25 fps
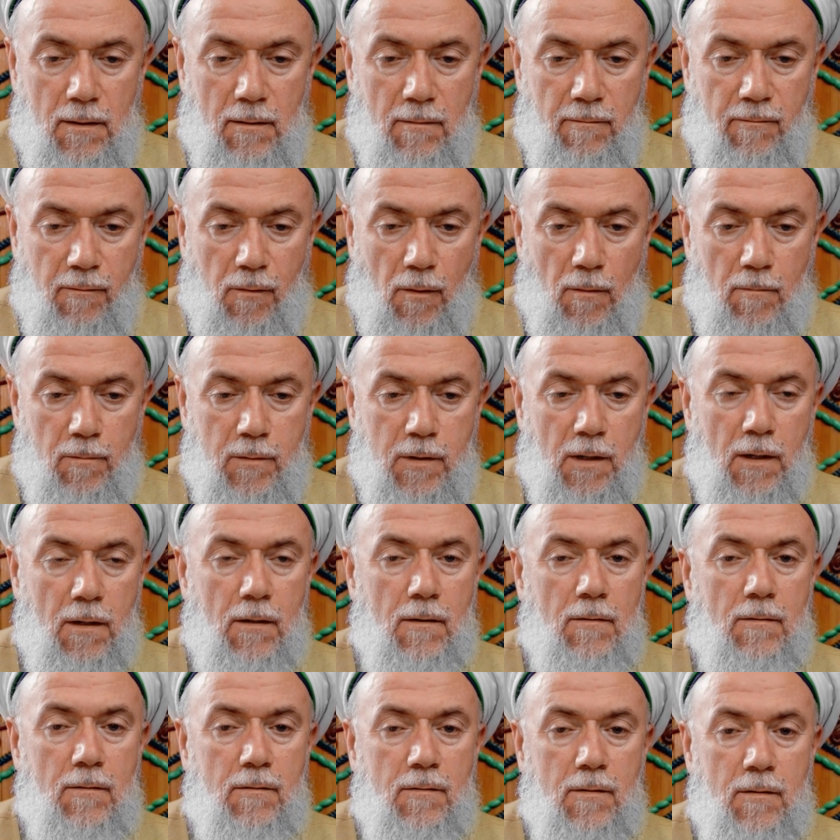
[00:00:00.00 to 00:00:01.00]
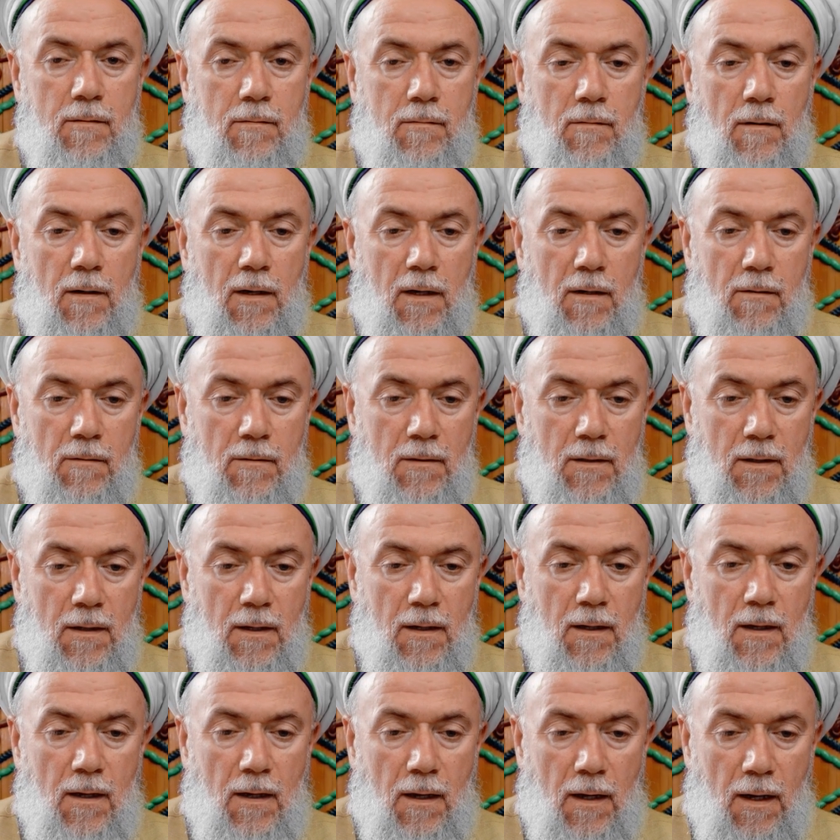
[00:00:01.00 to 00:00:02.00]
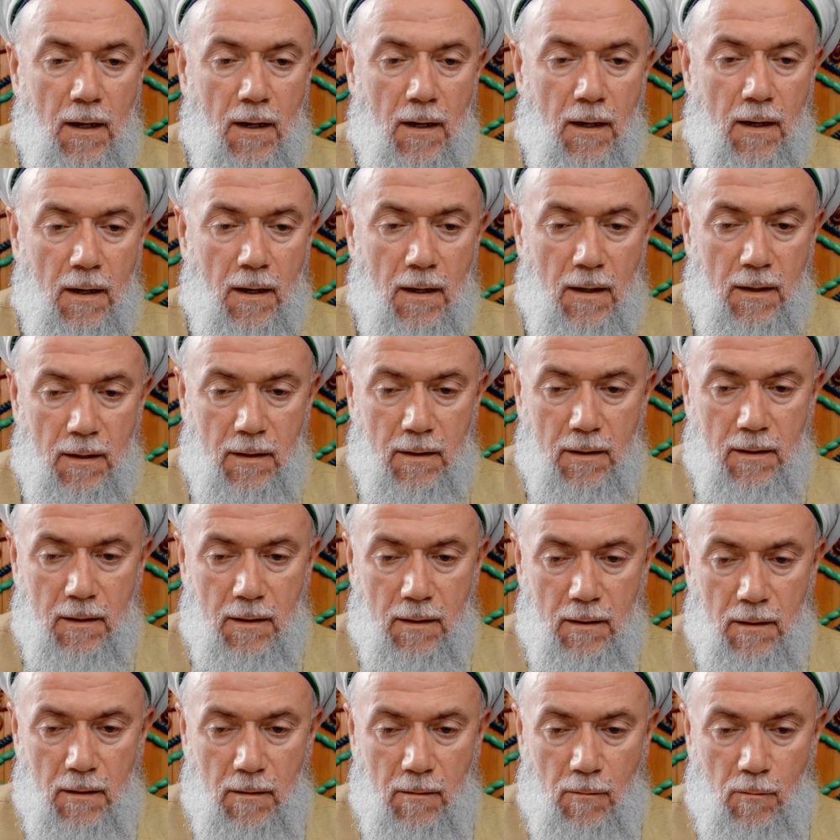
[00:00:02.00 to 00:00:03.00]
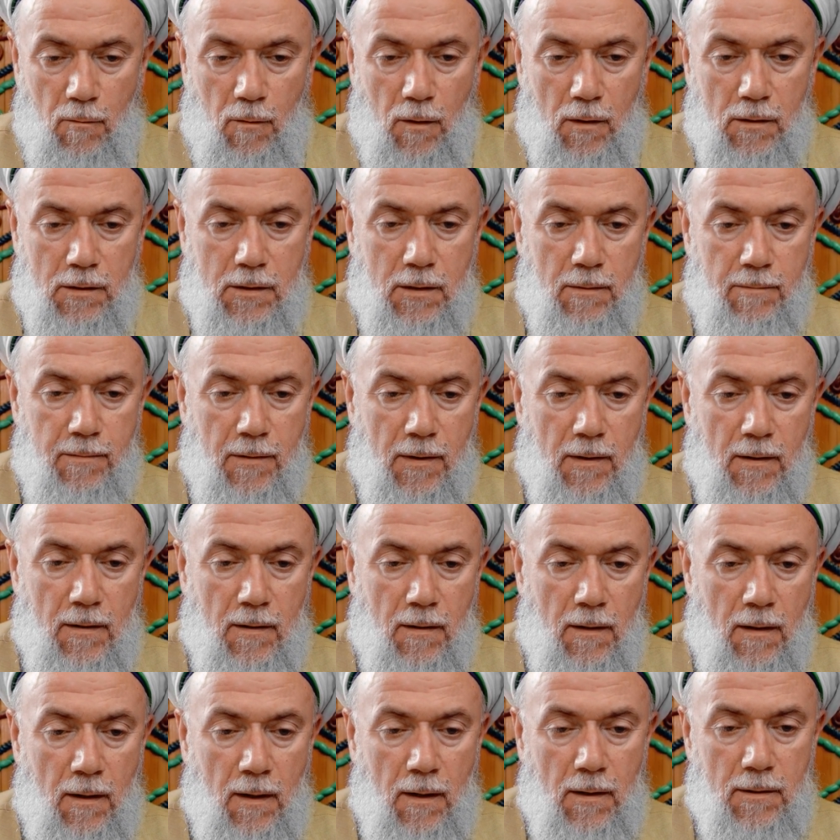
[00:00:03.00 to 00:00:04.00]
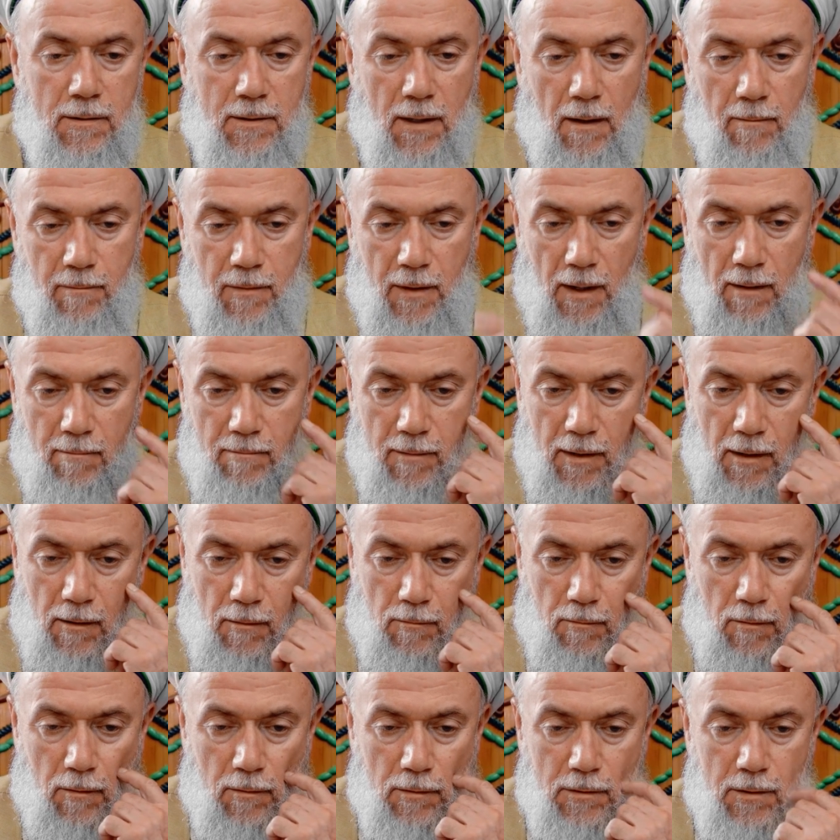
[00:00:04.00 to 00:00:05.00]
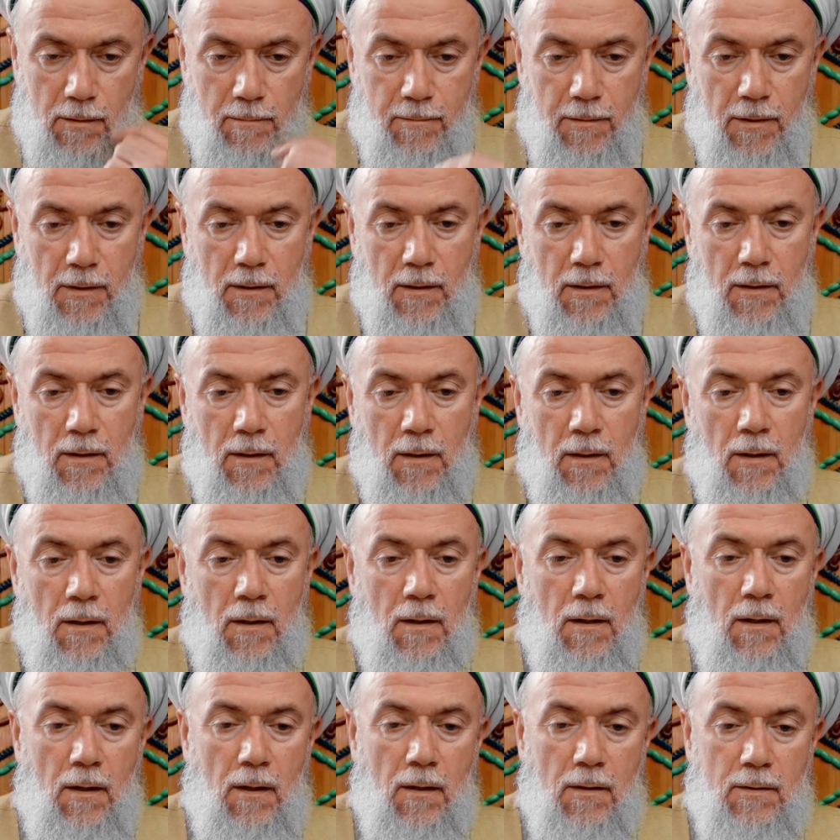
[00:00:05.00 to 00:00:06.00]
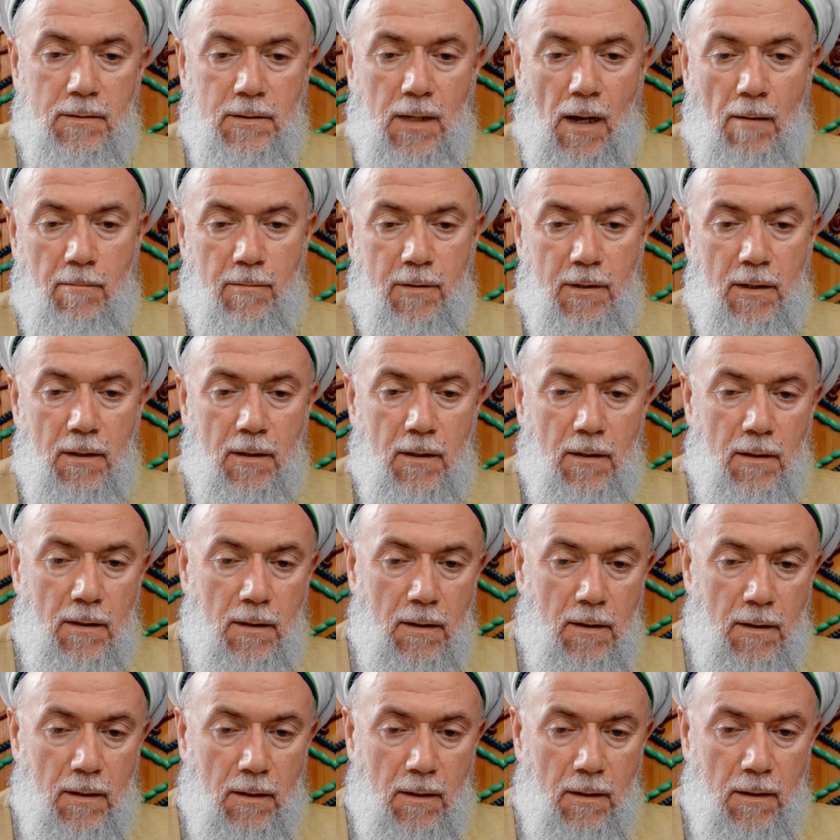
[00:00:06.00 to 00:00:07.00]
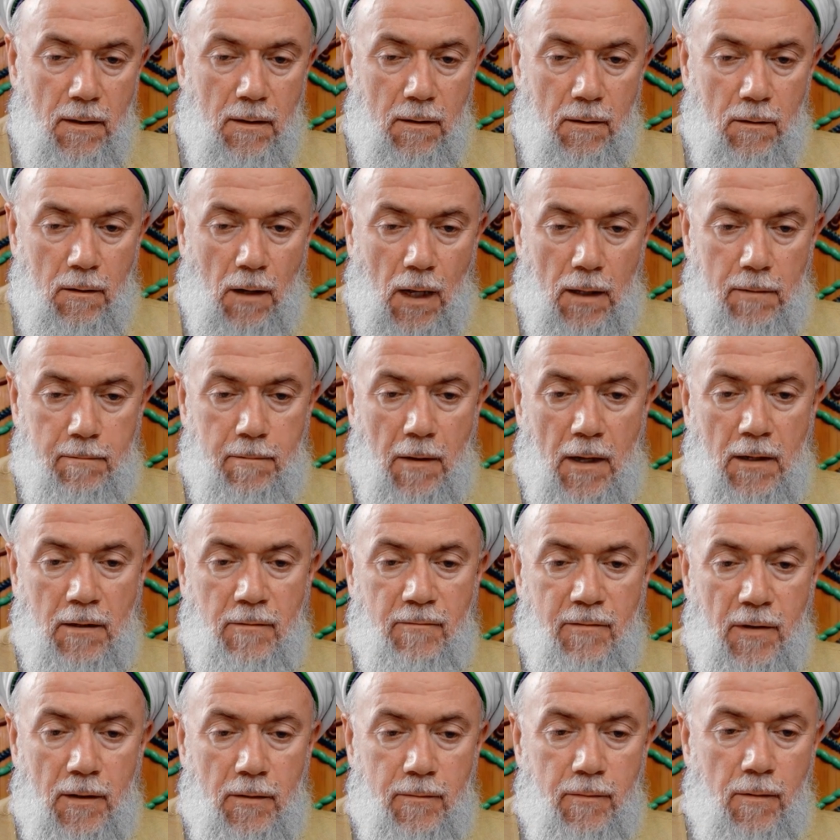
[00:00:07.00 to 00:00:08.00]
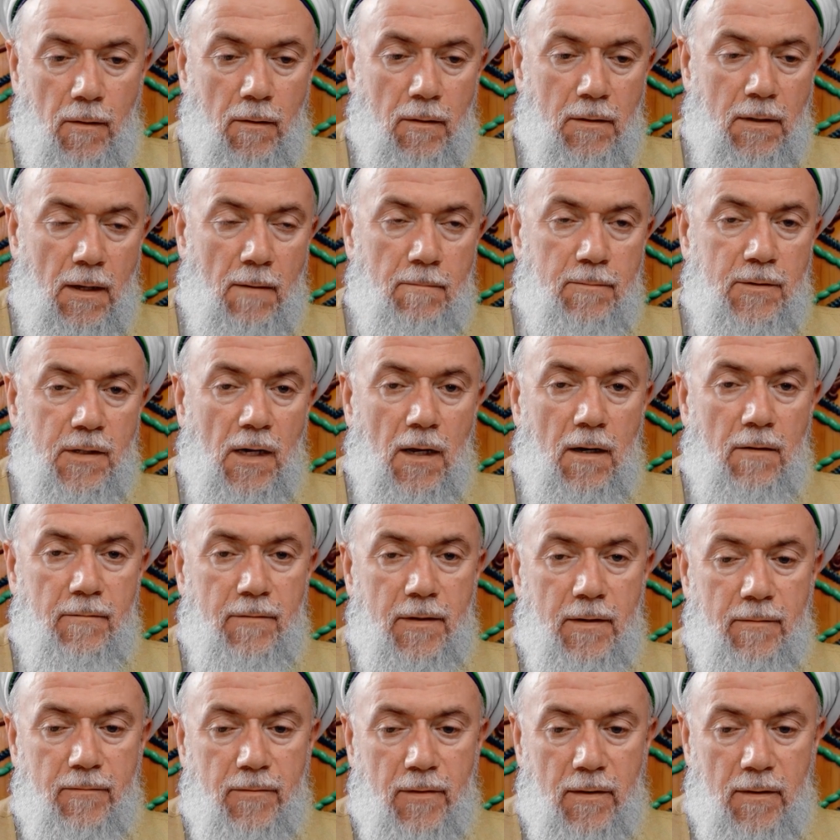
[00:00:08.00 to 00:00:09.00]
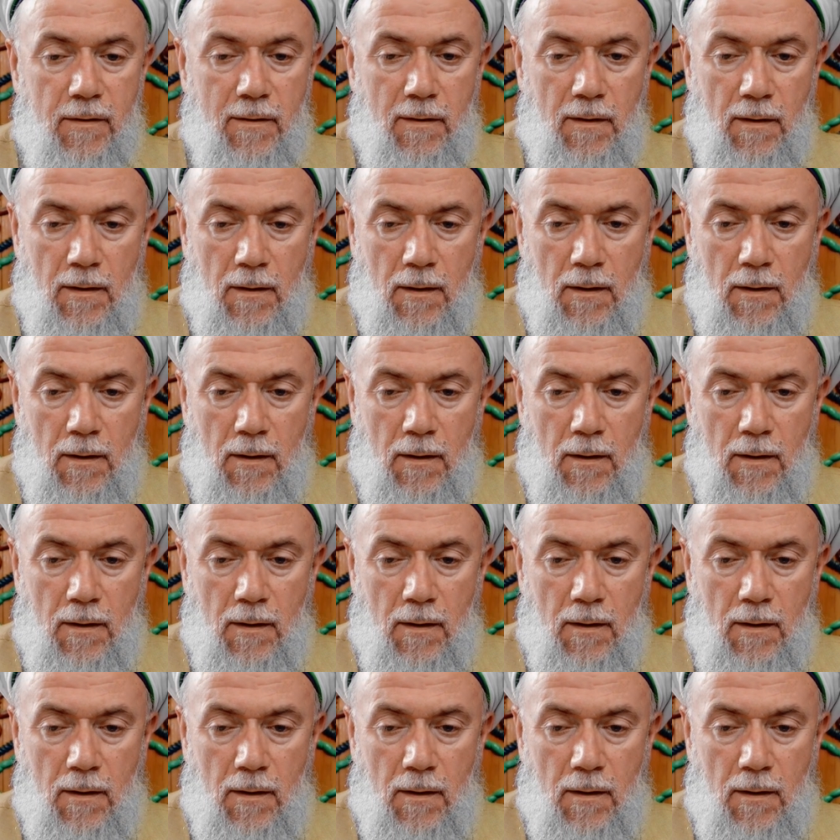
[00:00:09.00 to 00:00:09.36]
from theory to theory, and they're worshipping. Sometimes they are worshipping something not benefit for themselves even,